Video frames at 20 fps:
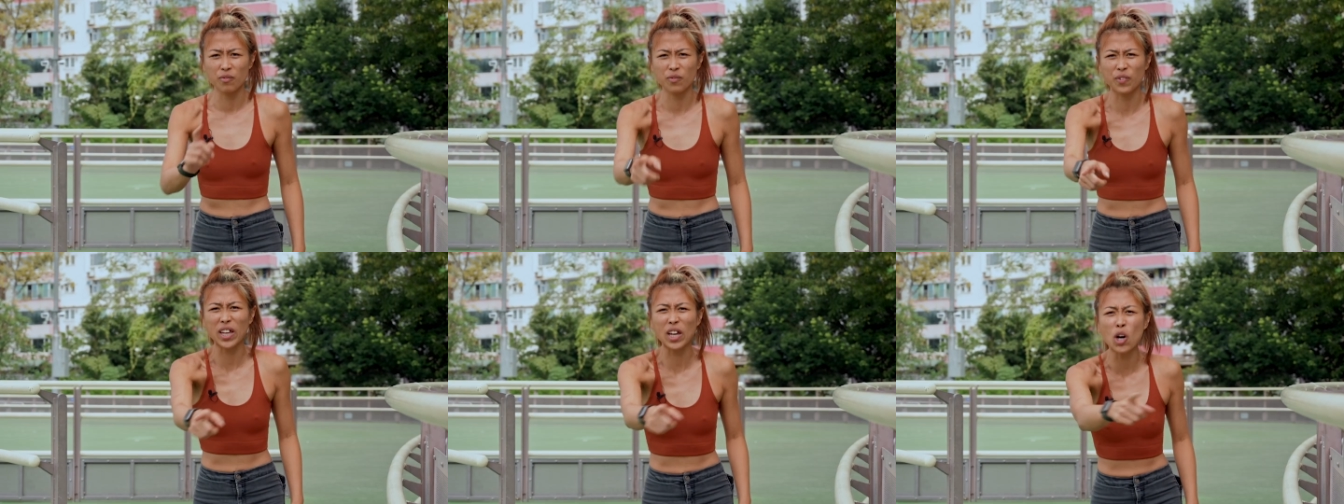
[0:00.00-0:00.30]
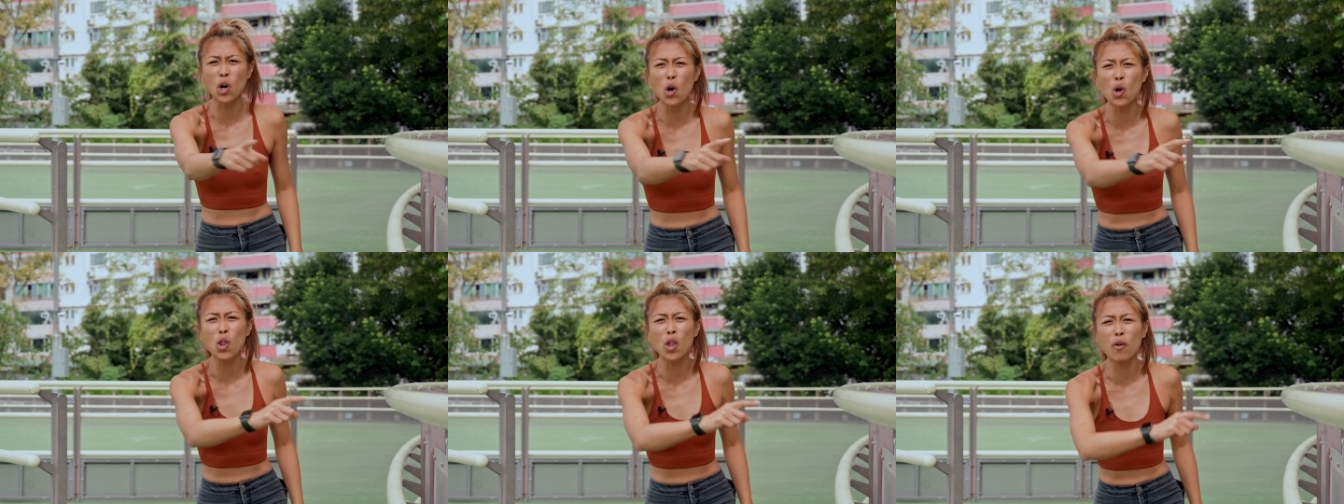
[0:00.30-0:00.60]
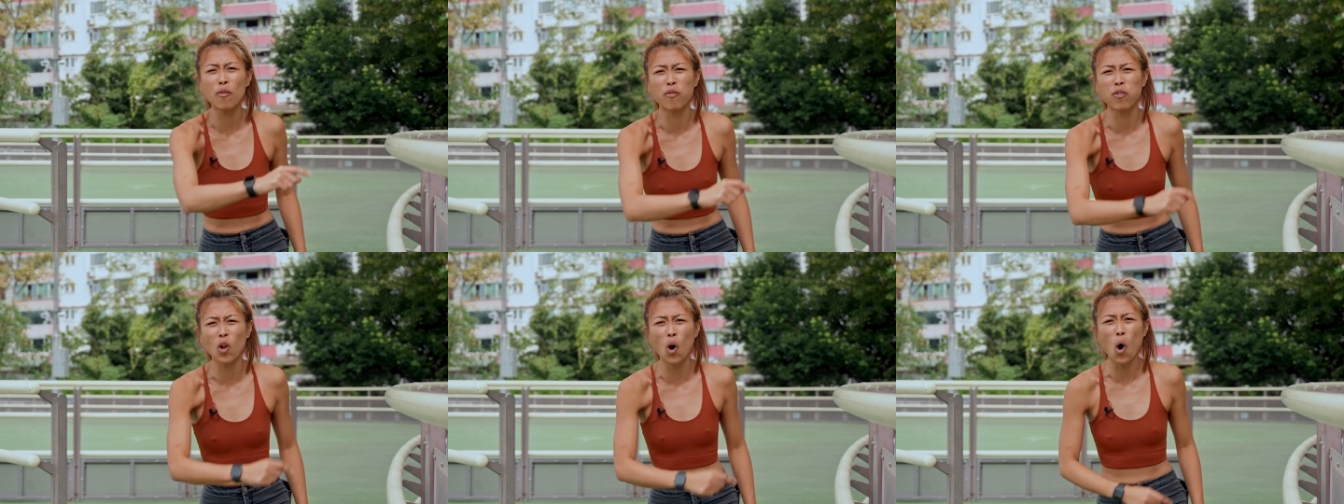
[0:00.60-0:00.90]
Feel
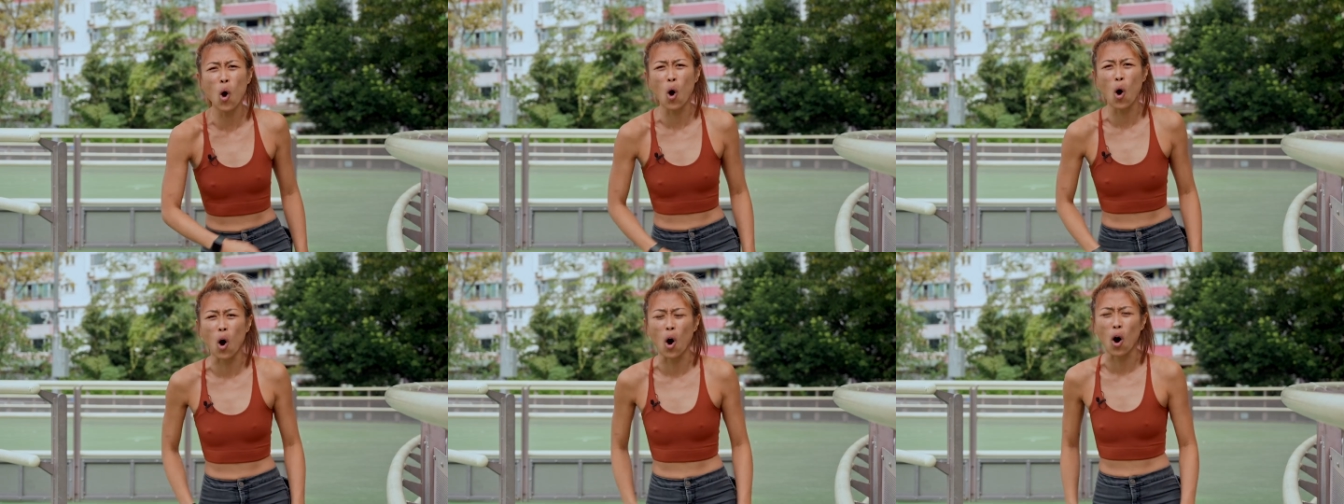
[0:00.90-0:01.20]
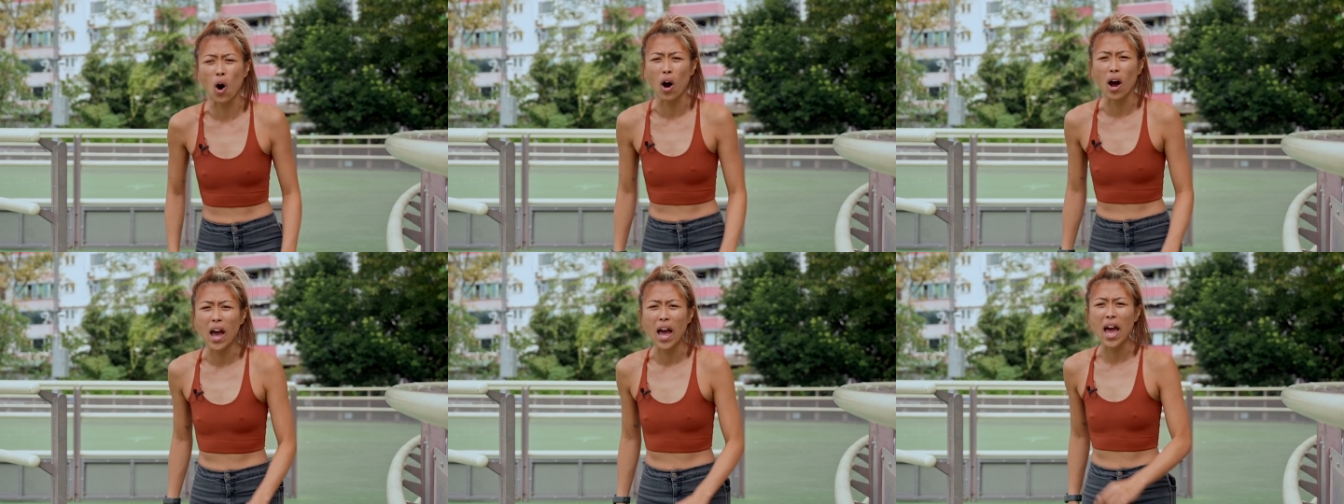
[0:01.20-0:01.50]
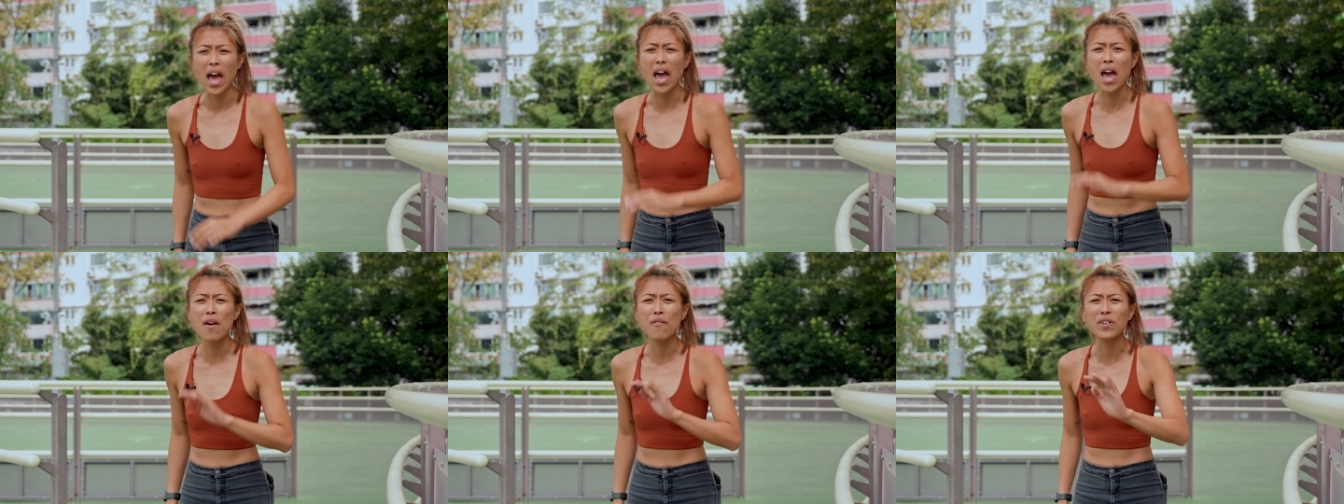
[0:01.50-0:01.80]
the floor.
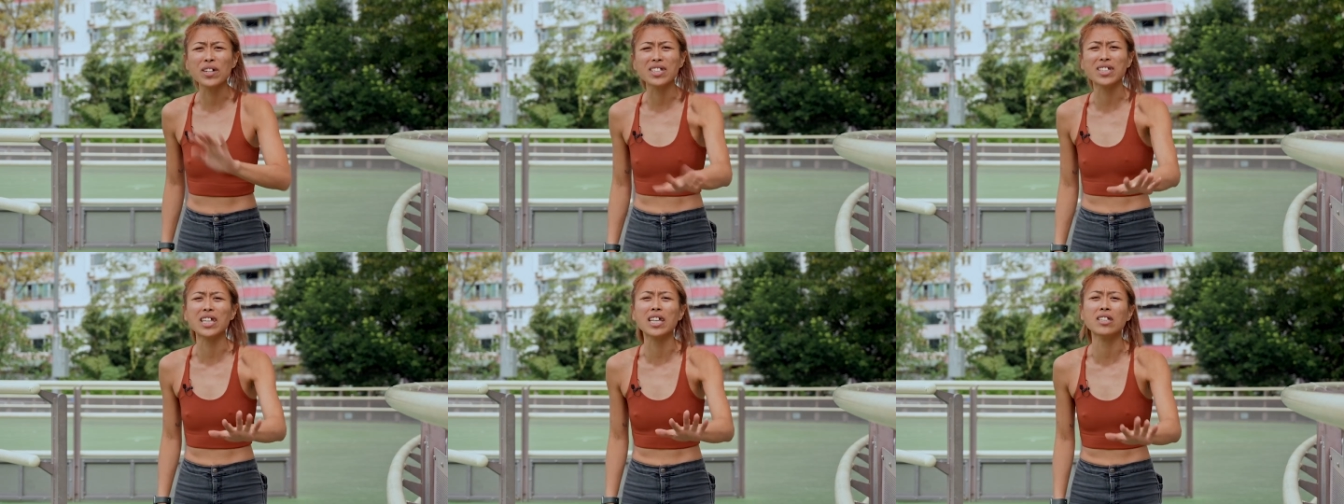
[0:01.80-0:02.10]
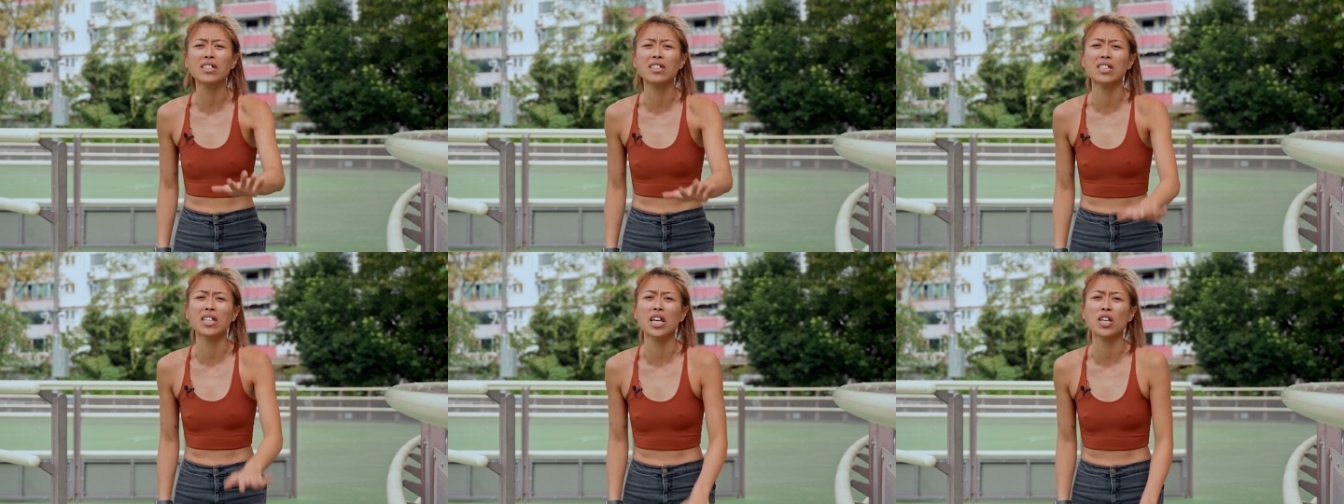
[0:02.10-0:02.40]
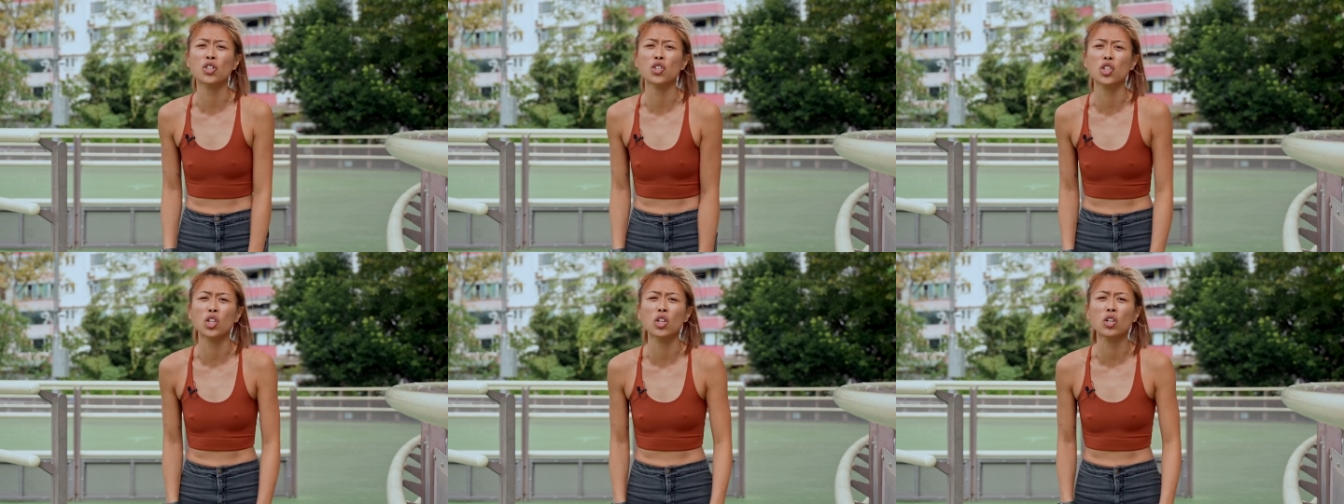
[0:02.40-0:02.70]
Every
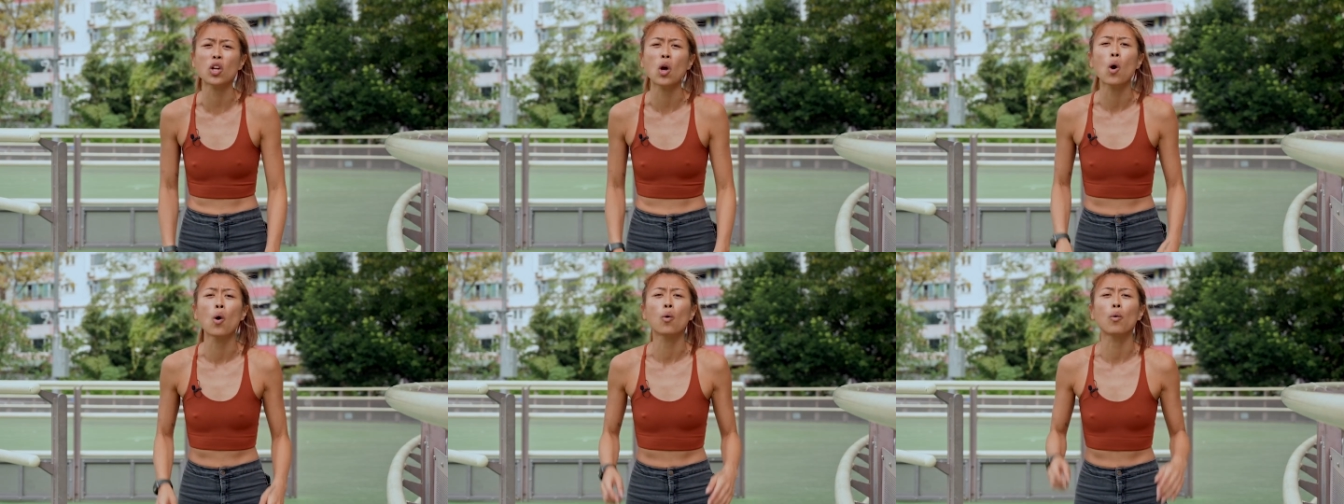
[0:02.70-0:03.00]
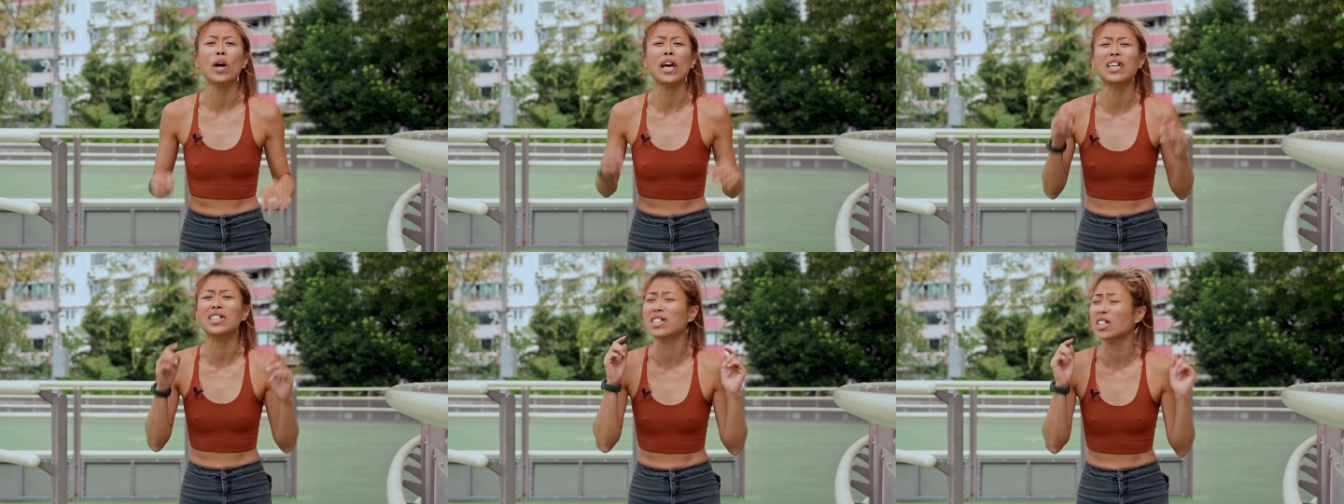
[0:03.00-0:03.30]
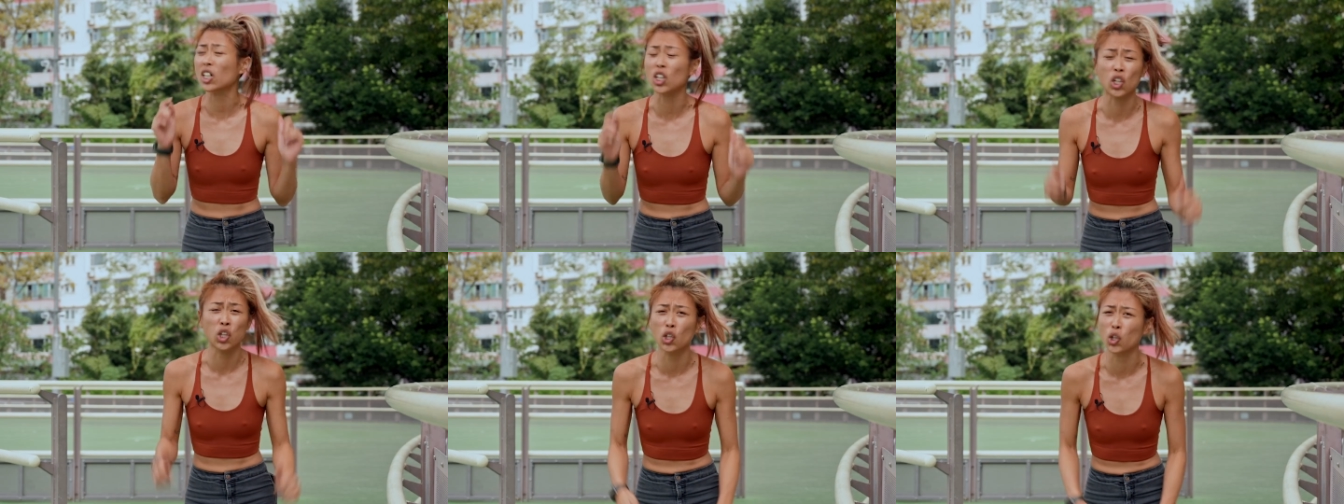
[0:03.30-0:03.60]
sensation is
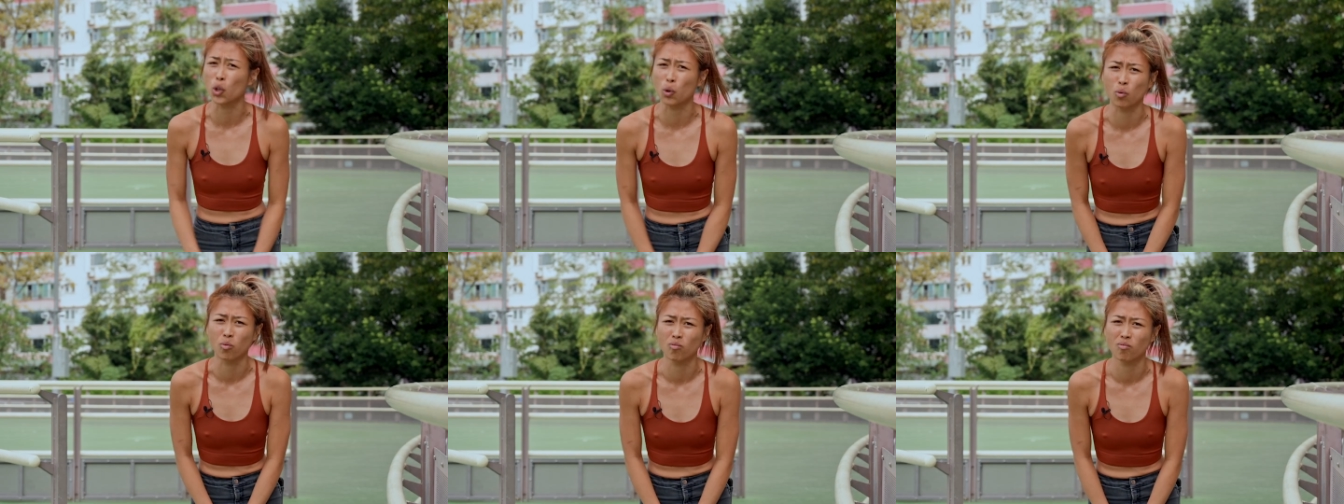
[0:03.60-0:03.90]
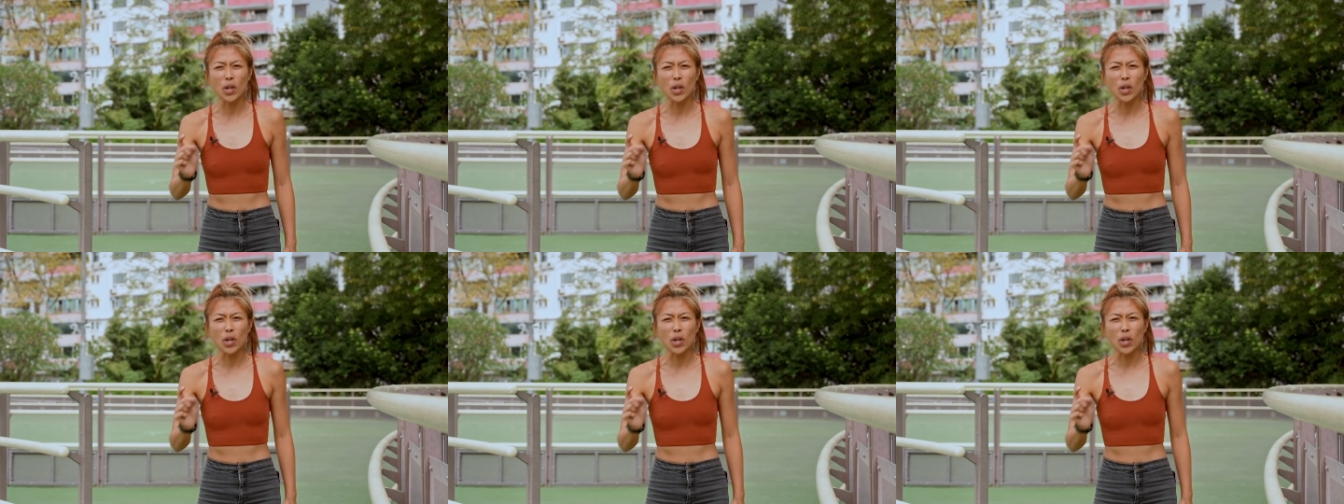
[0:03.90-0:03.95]
a clue.